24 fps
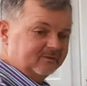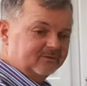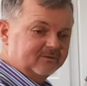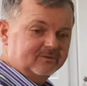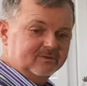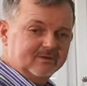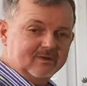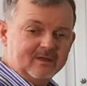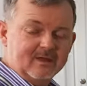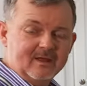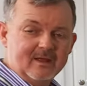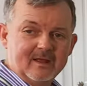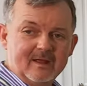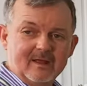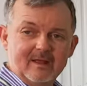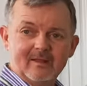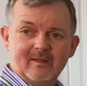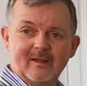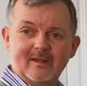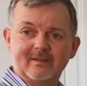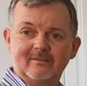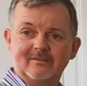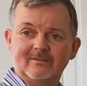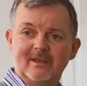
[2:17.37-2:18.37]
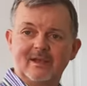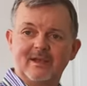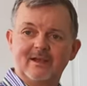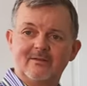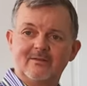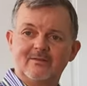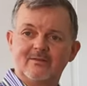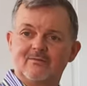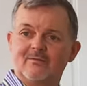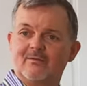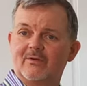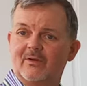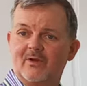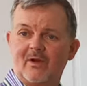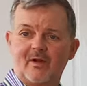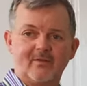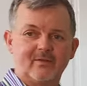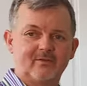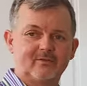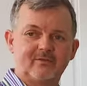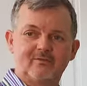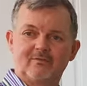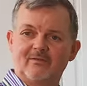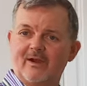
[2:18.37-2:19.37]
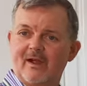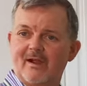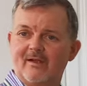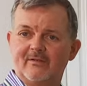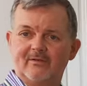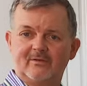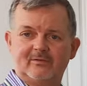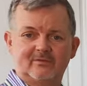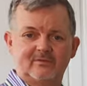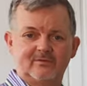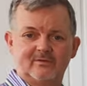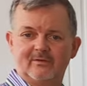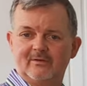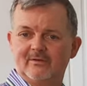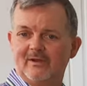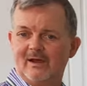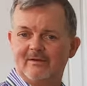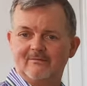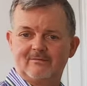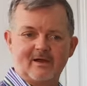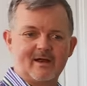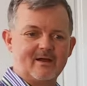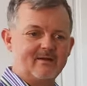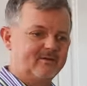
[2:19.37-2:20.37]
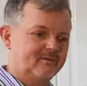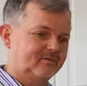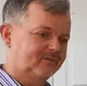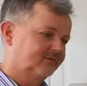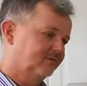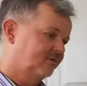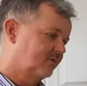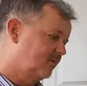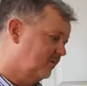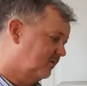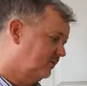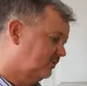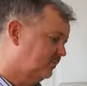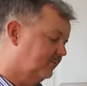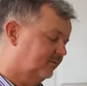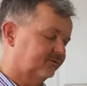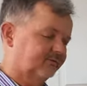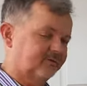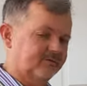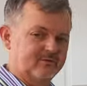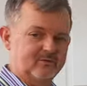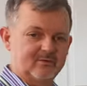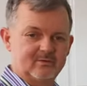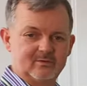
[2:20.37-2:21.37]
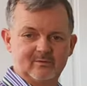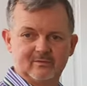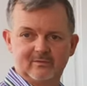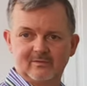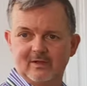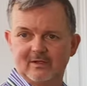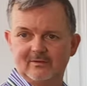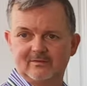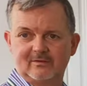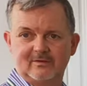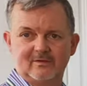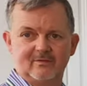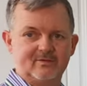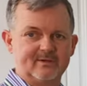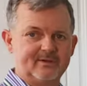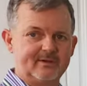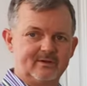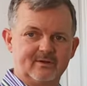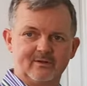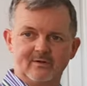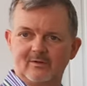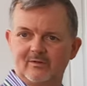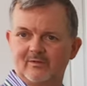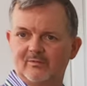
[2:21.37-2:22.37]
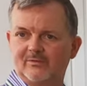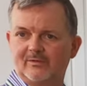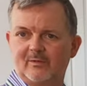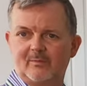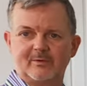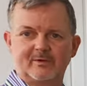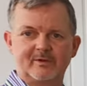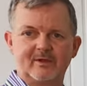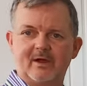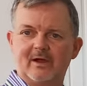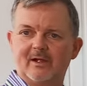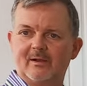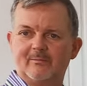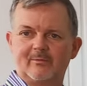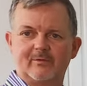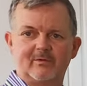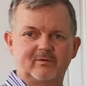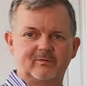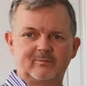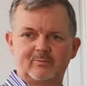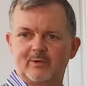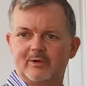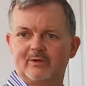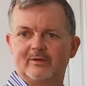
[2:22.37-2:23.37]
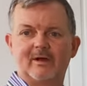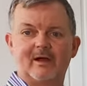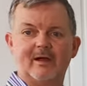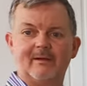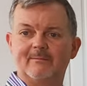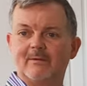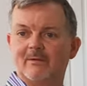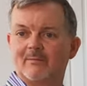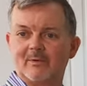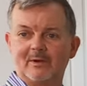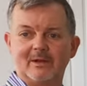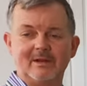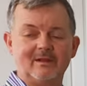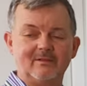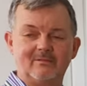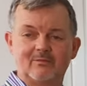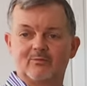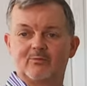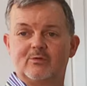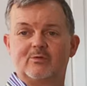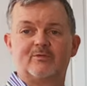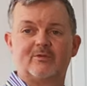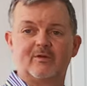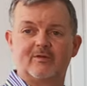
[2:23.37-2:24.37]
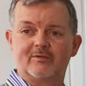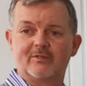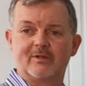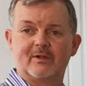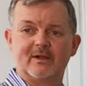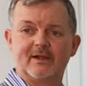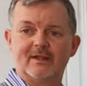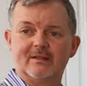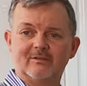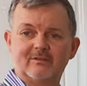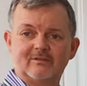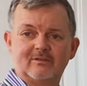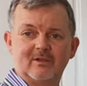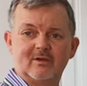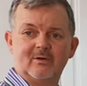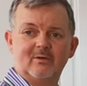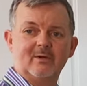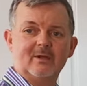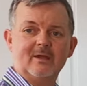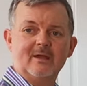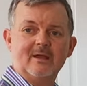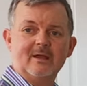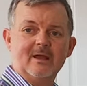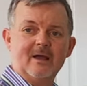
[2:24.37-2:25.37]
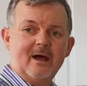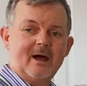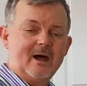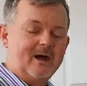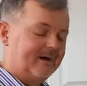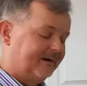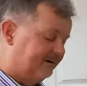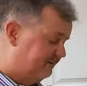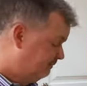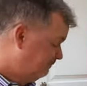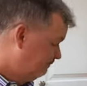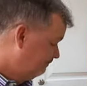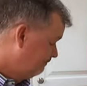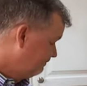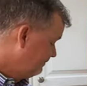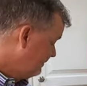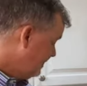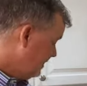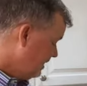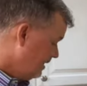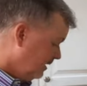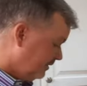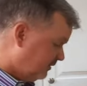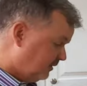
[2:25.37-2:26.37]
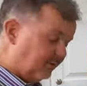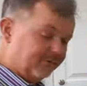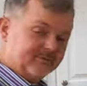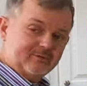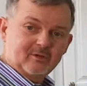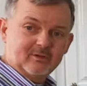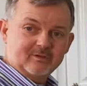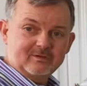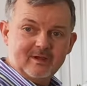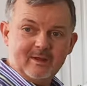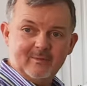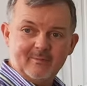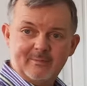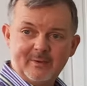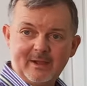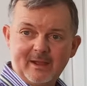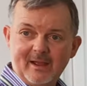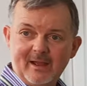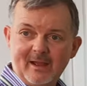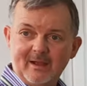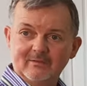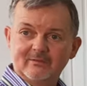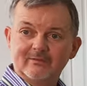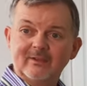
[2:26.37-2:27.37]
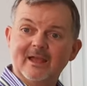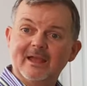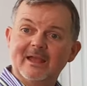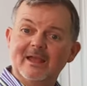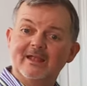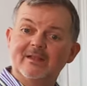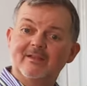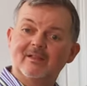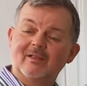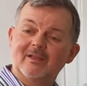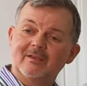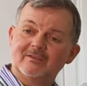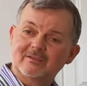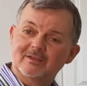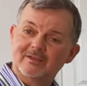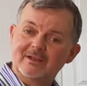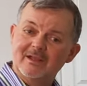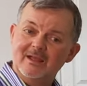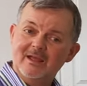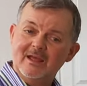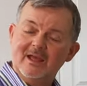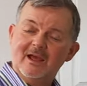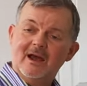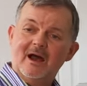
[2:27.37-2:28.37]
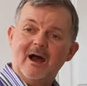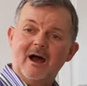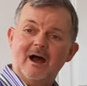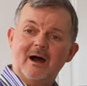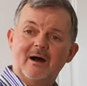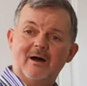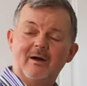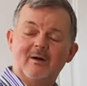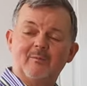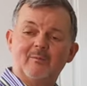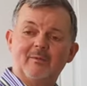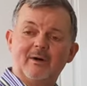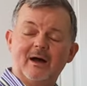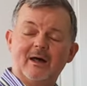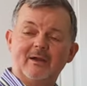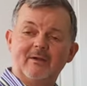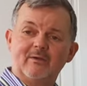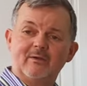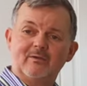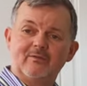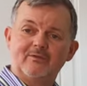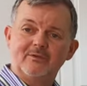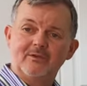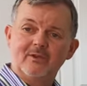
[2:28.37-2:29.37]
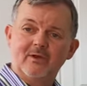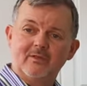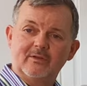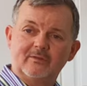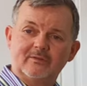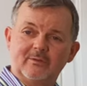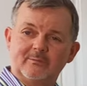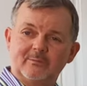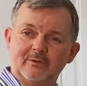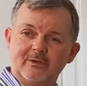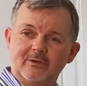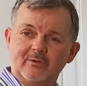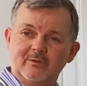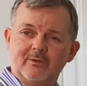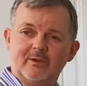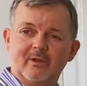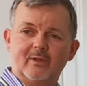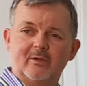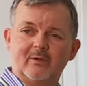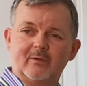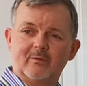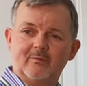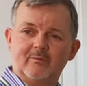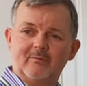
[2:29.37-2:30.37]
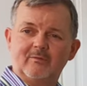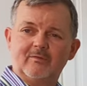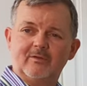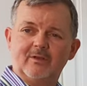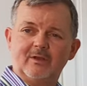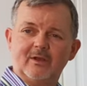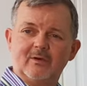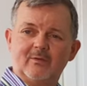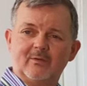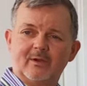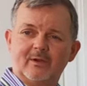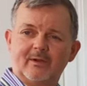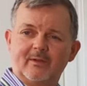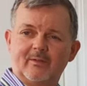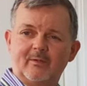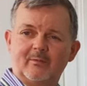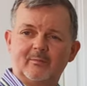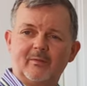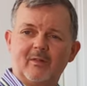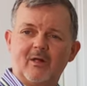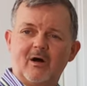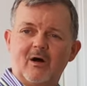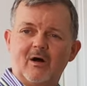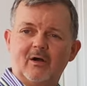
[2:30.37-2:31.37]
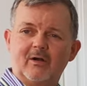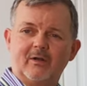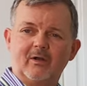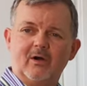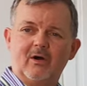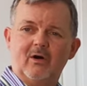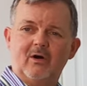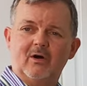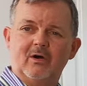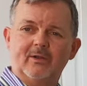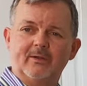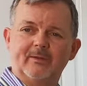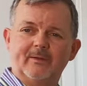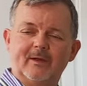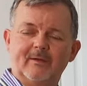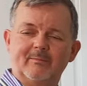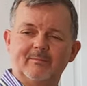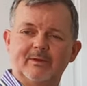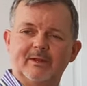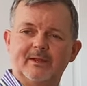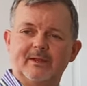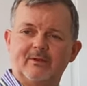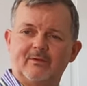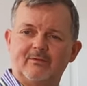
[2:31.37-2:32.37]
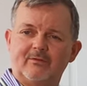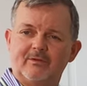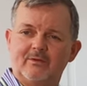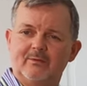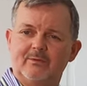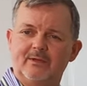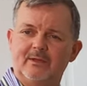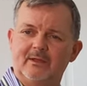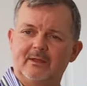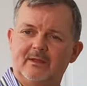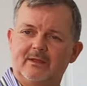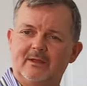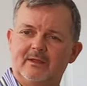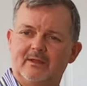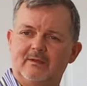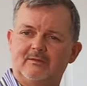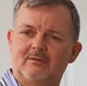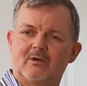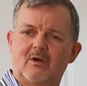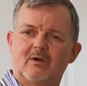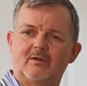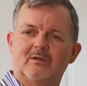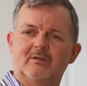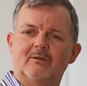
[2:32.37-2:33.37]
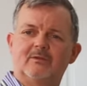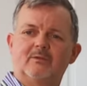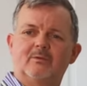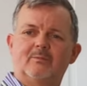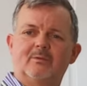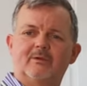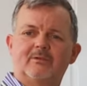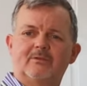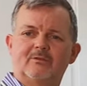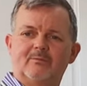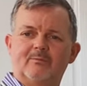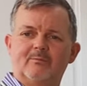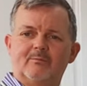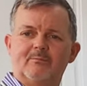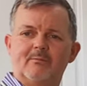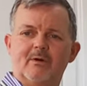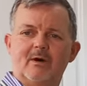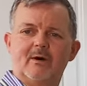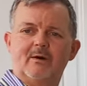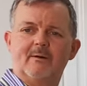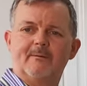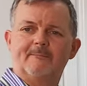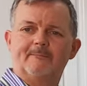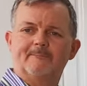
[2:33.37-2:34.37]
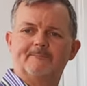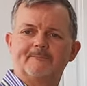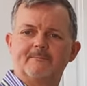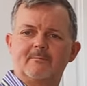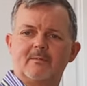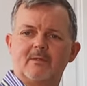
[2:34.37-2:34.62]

because, like I say, regardless of virus or not virus or Christmas or Thanksgiving or summertime or springtime, everybody needs a roof over their head. So um, it's always a good time to buy a house. And listen, um, I don't know if you know this, I'm going to do another video and another blog on, I've been interviewing and talking to a bunch of um,